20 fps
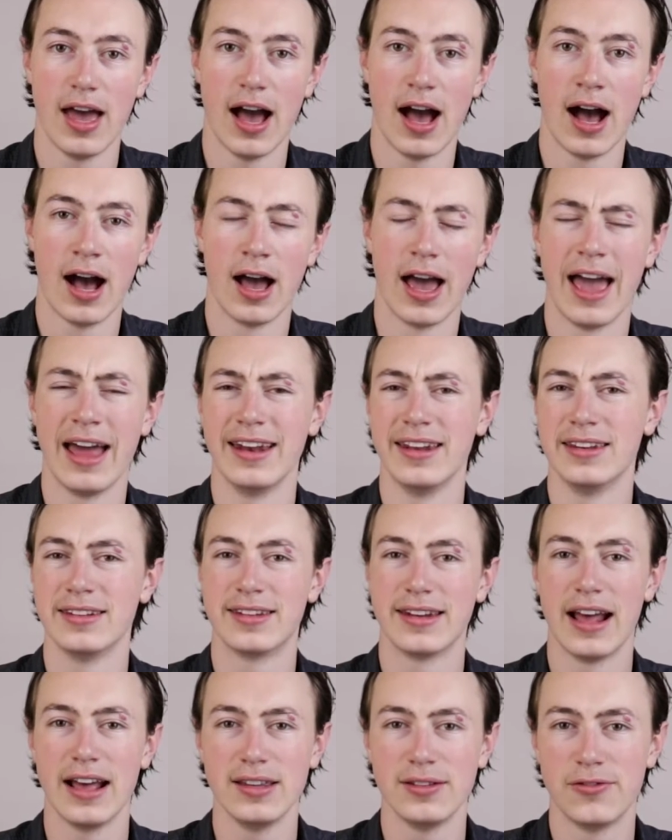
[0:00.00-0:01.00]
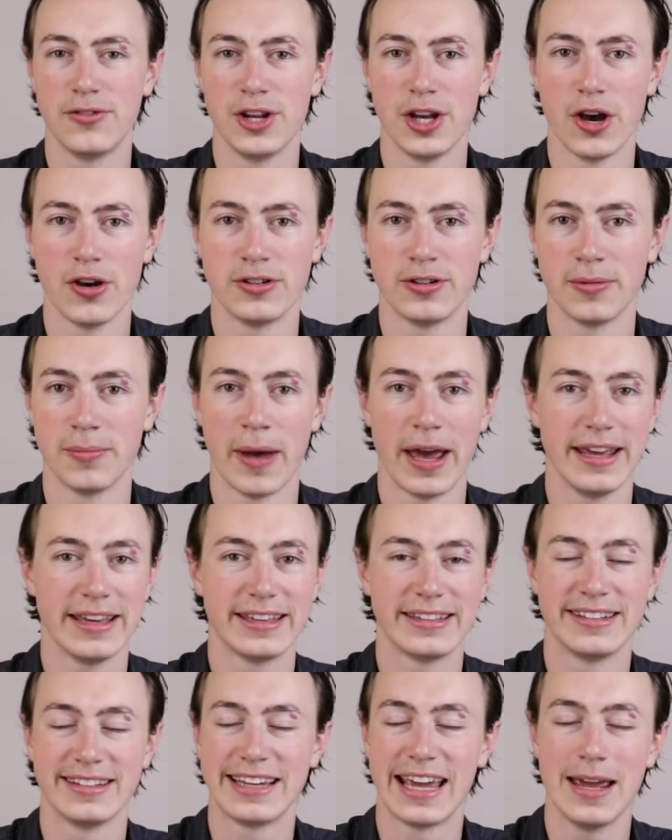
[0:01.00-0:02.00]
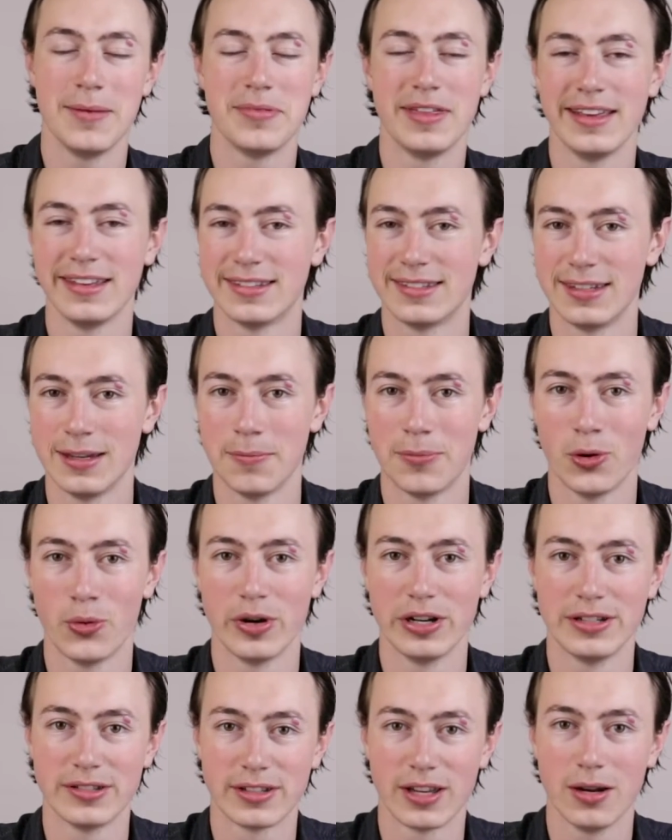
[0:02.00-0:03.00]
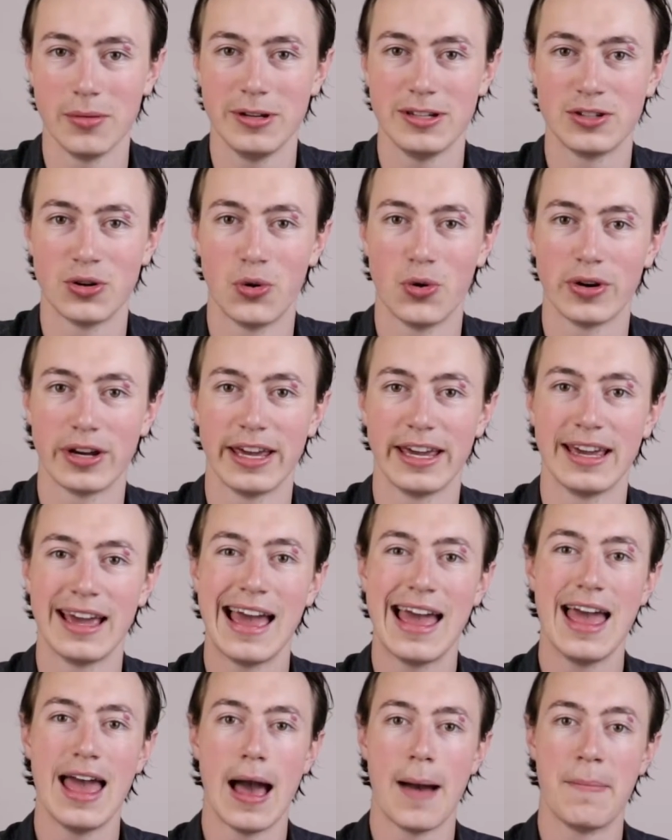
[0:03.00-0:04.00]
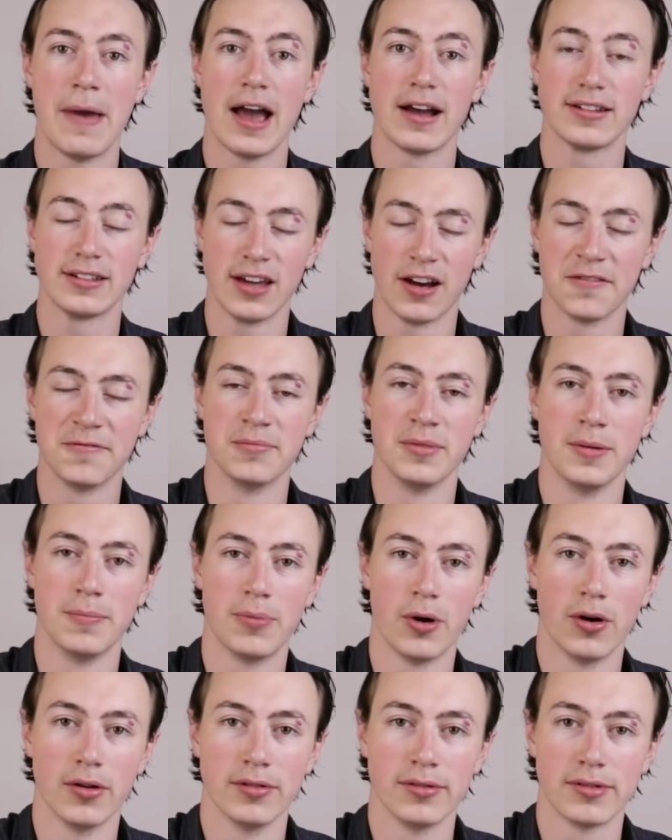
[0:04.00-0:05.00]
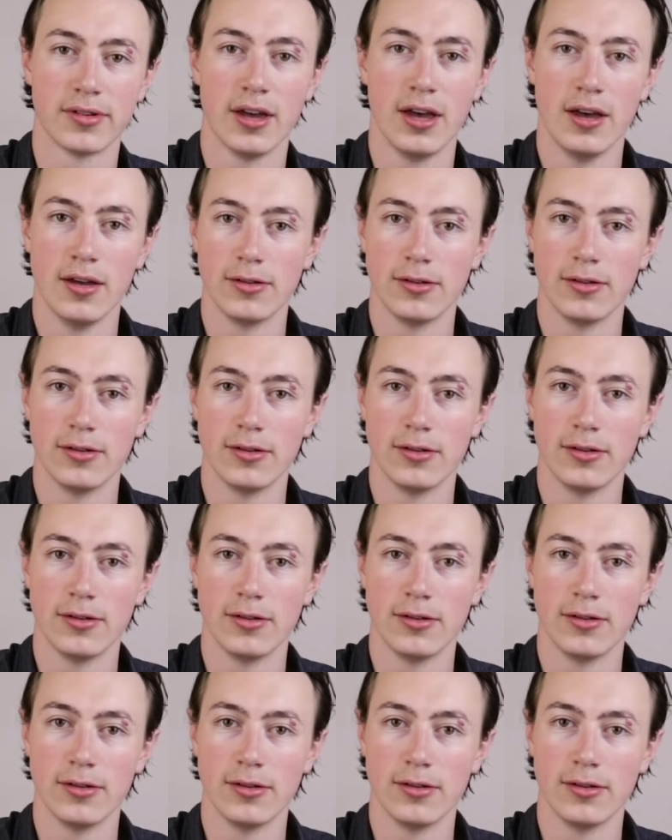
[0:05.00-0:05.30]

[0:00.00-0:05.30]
And in today's video, to keep things simple, we're just going to be talking about government bonds.